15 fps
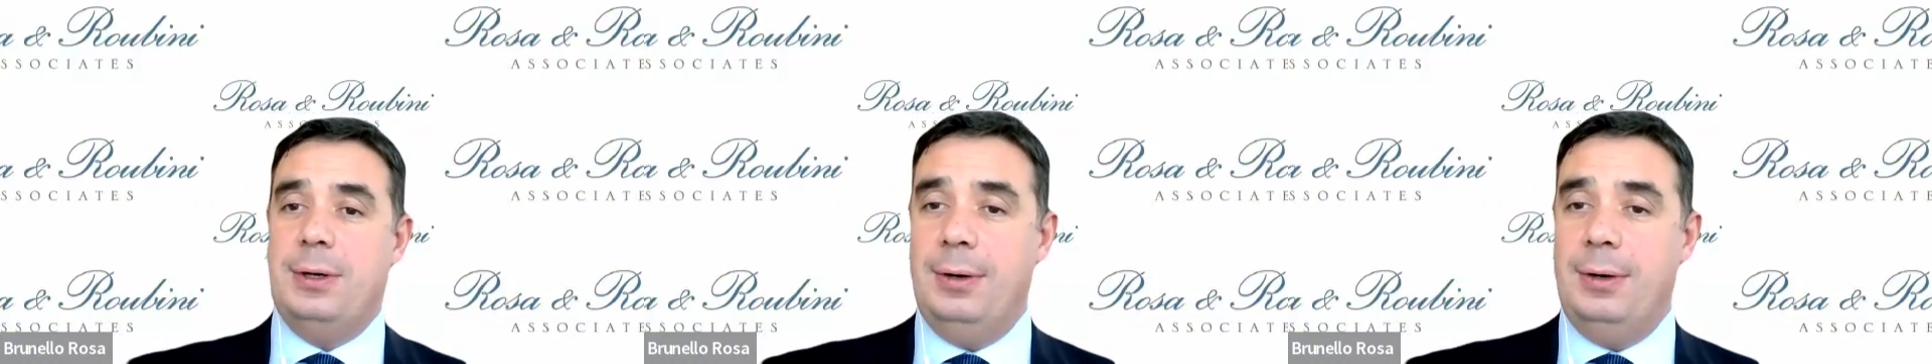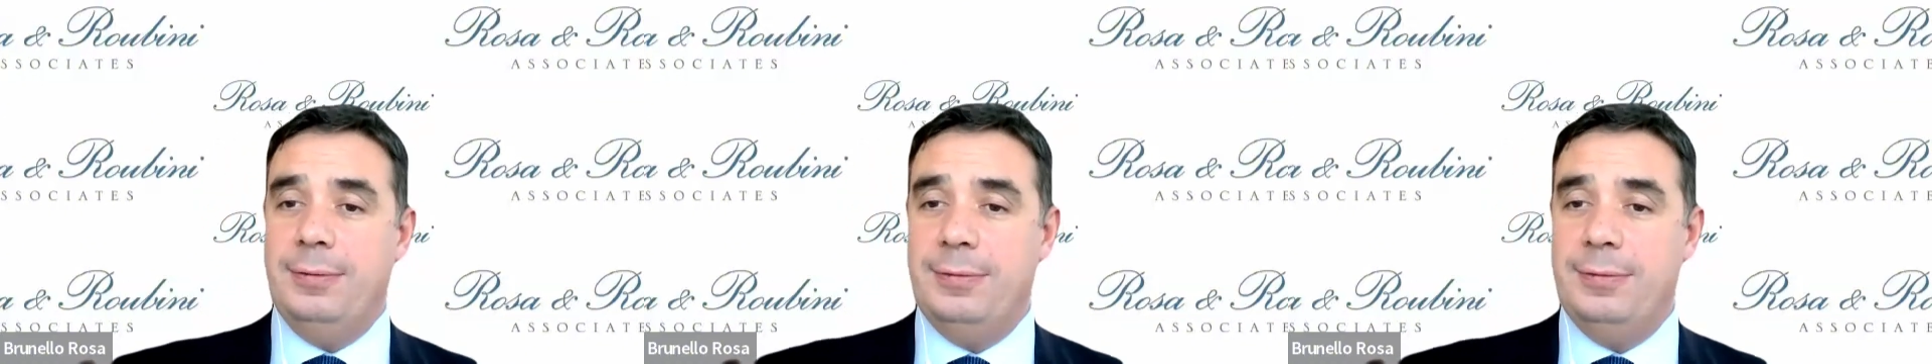
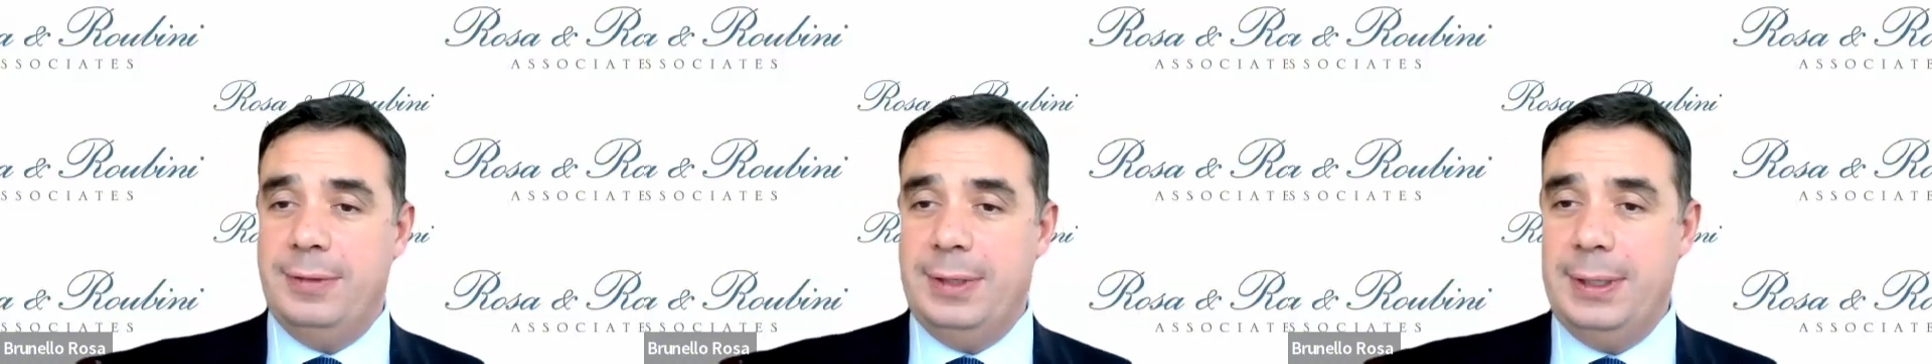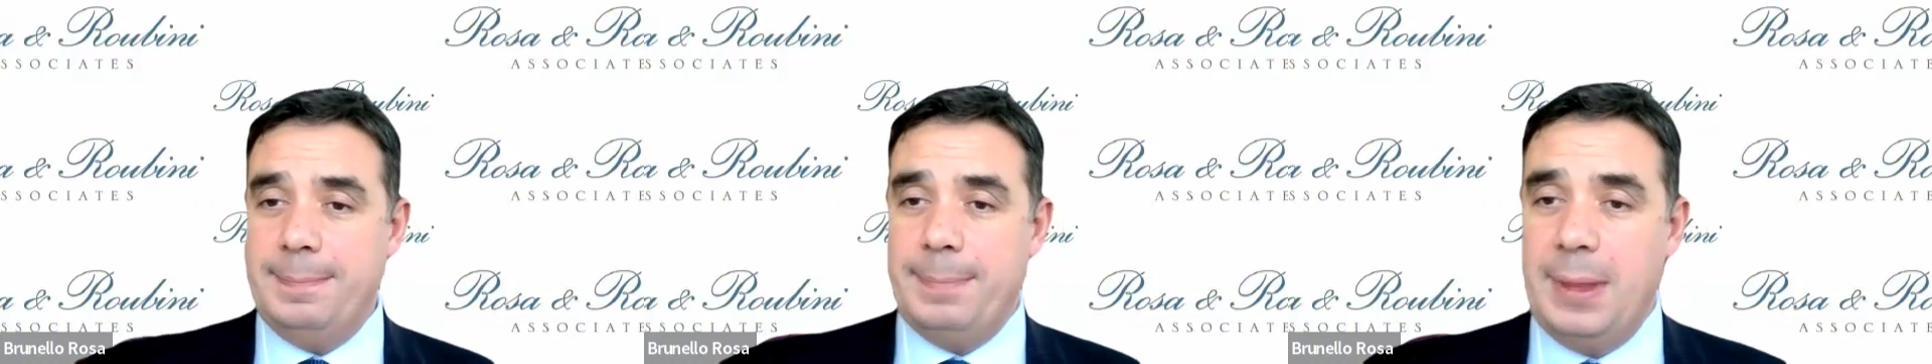
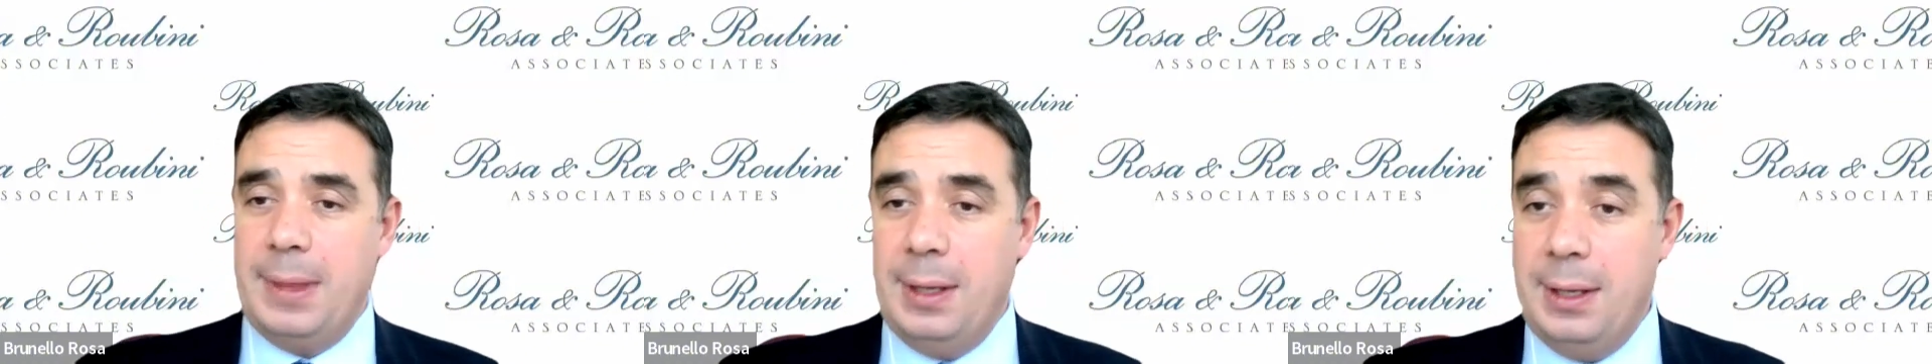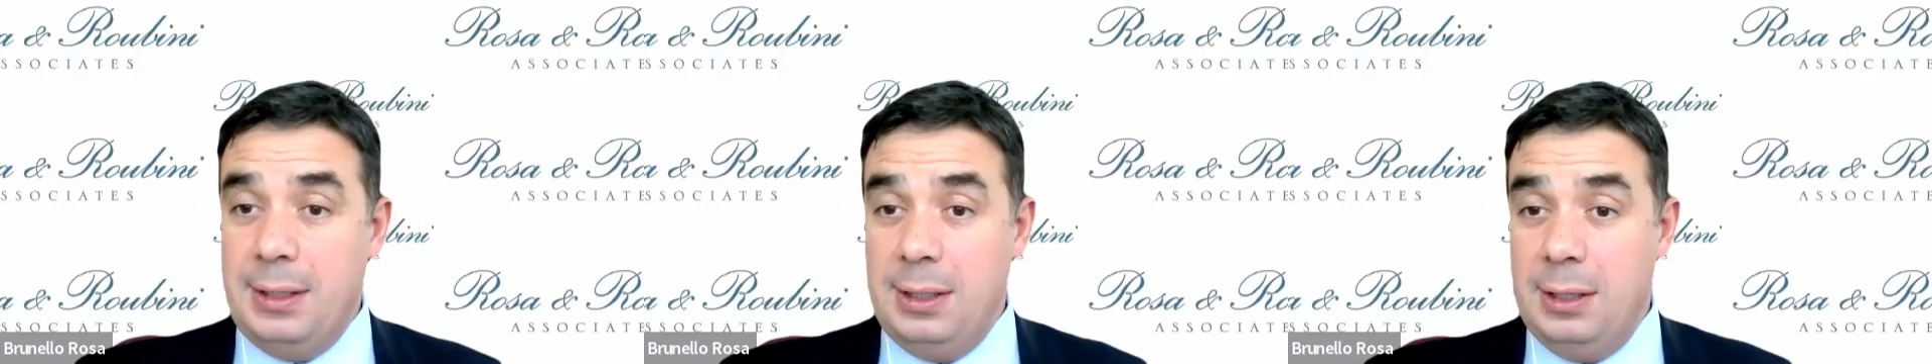of
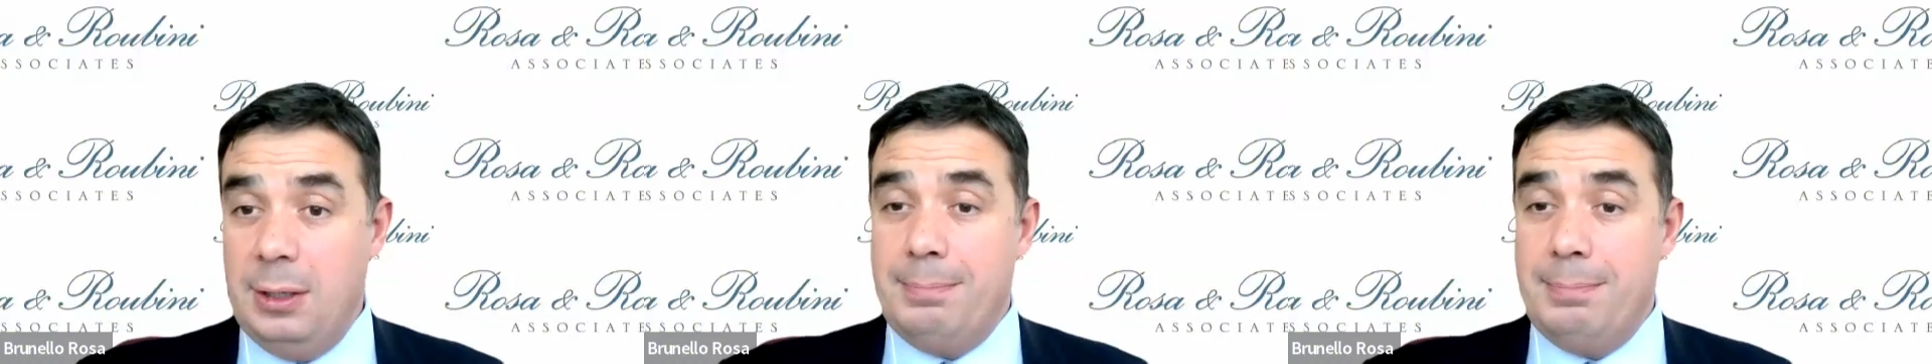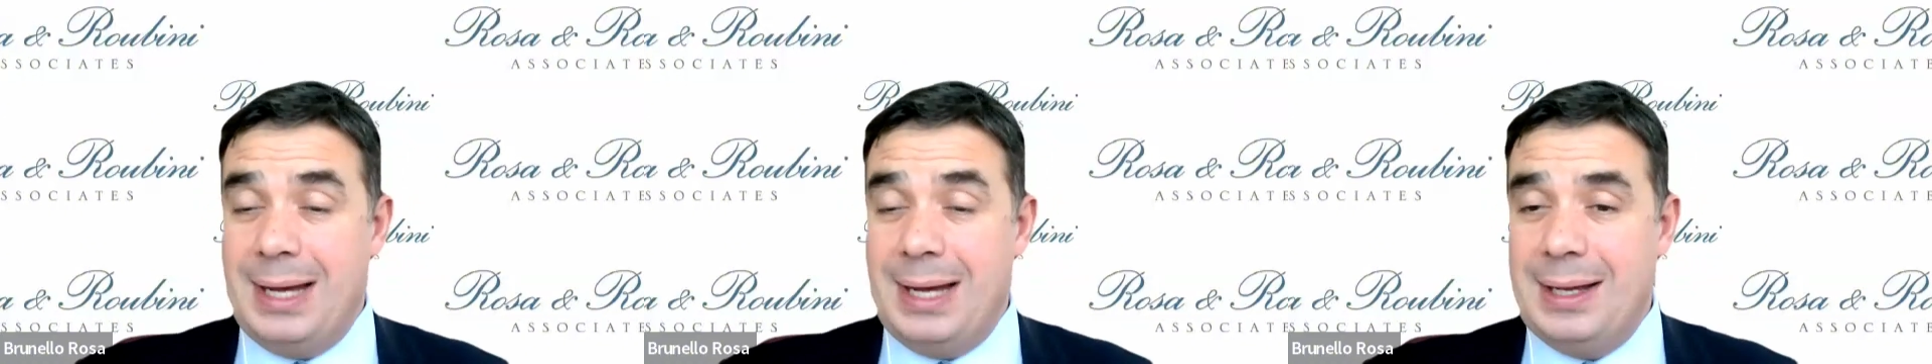
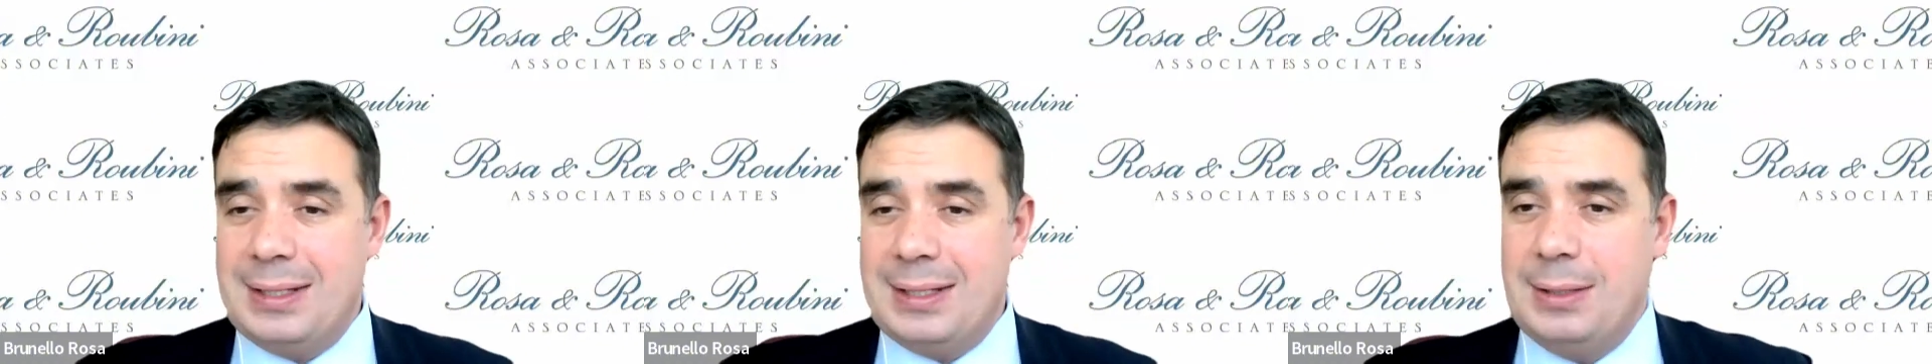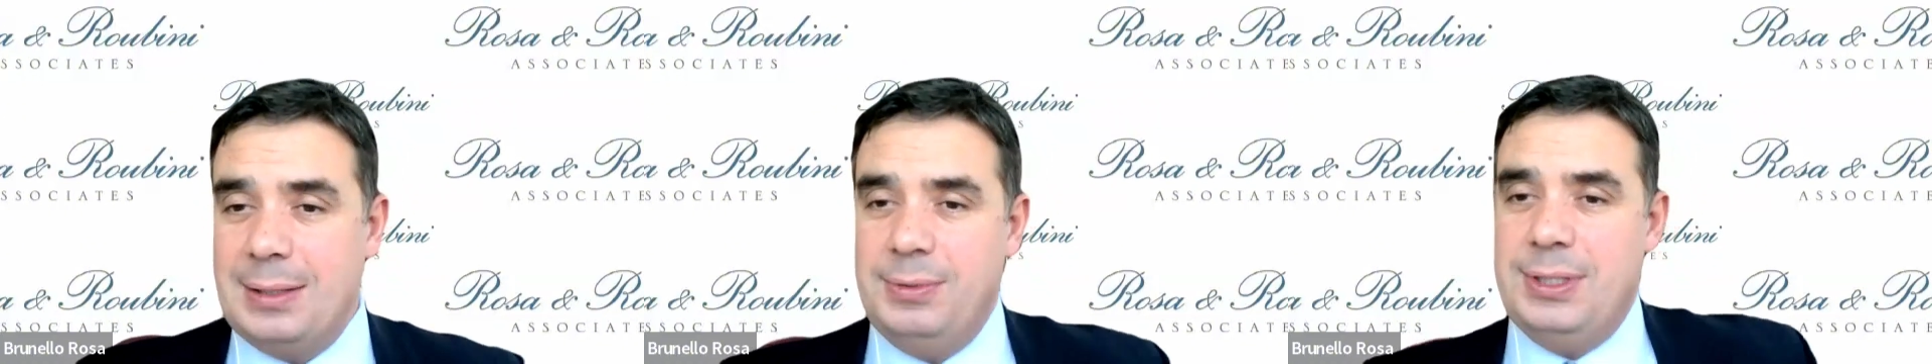Elon Musk,